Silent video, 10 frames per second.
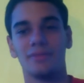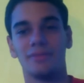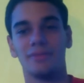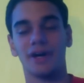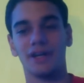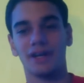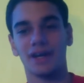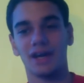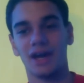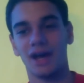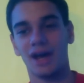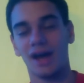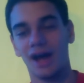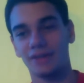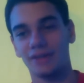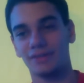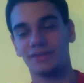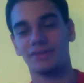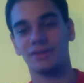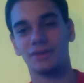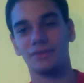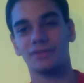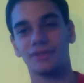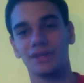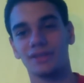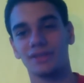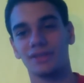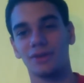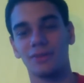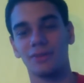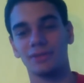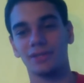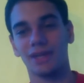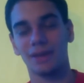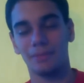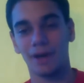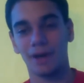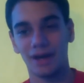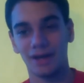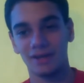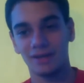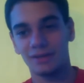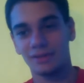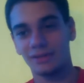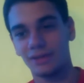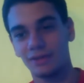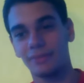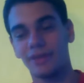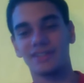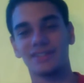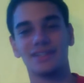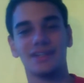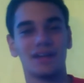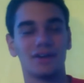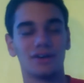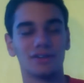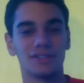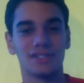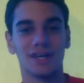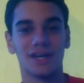but I don't think that they'll be able to get by Lionel Messi and Argentina.